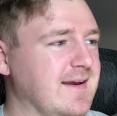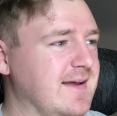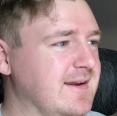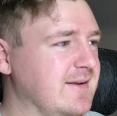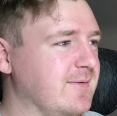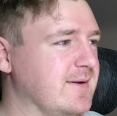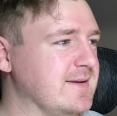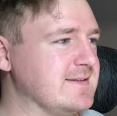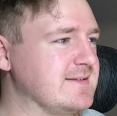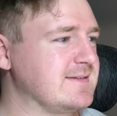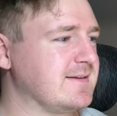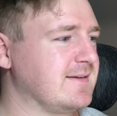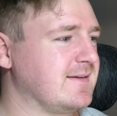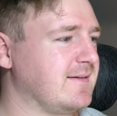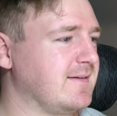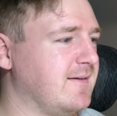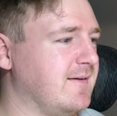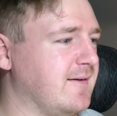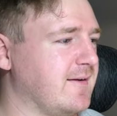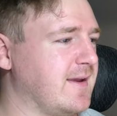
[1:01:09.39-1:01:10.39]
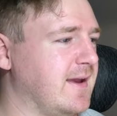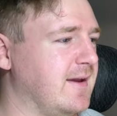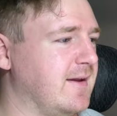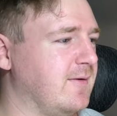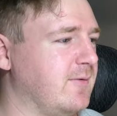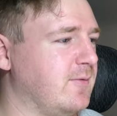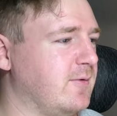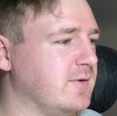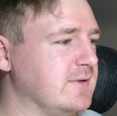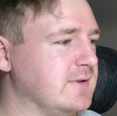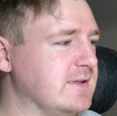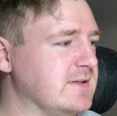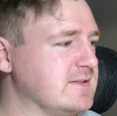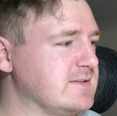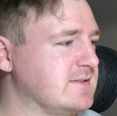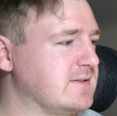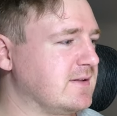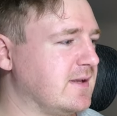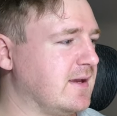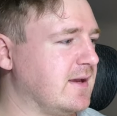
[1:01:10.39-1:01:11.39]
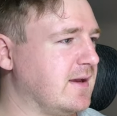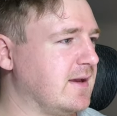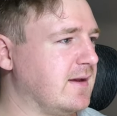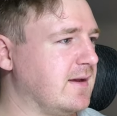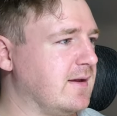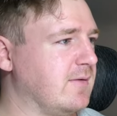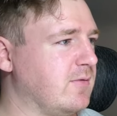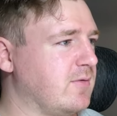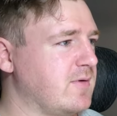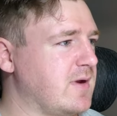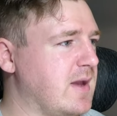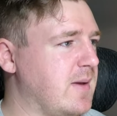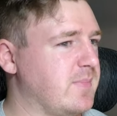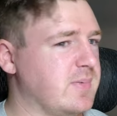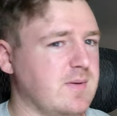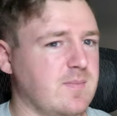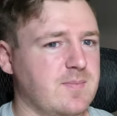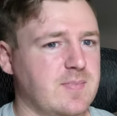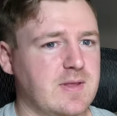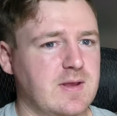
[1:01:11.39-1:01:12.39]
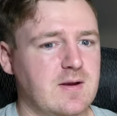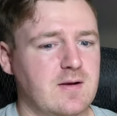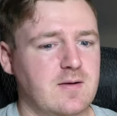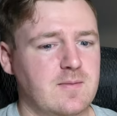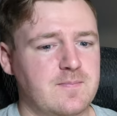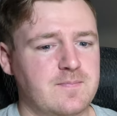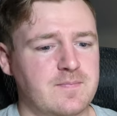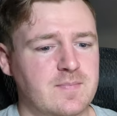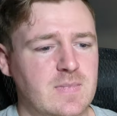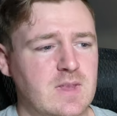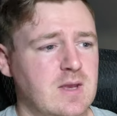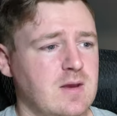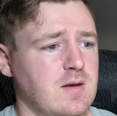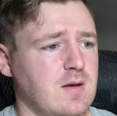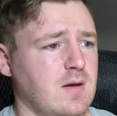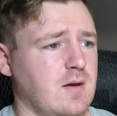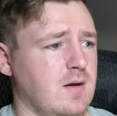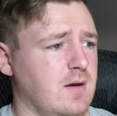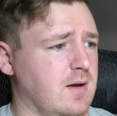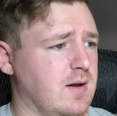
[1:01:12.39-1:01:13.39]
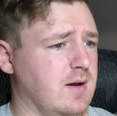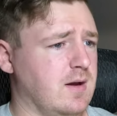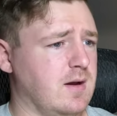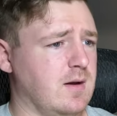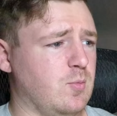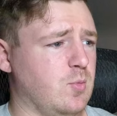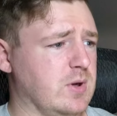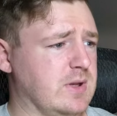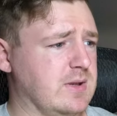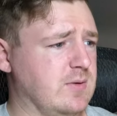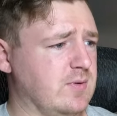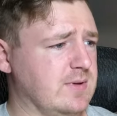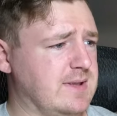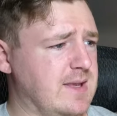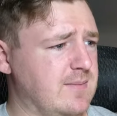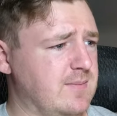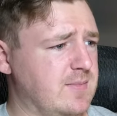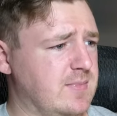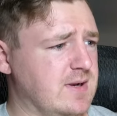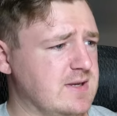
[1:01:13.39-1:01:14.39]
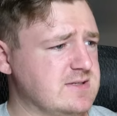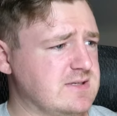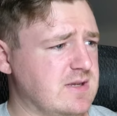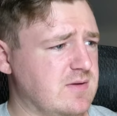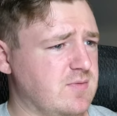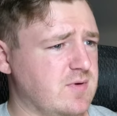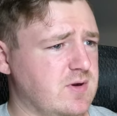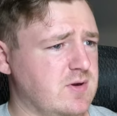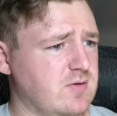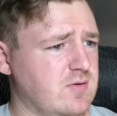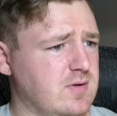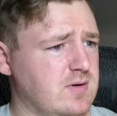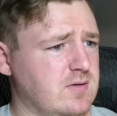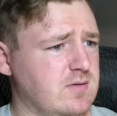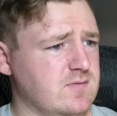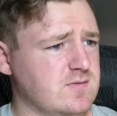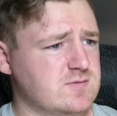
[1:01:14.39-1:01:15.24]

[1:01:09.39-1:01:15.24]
Anyways, okay, we'll wrap up there. What game did I say we're doing?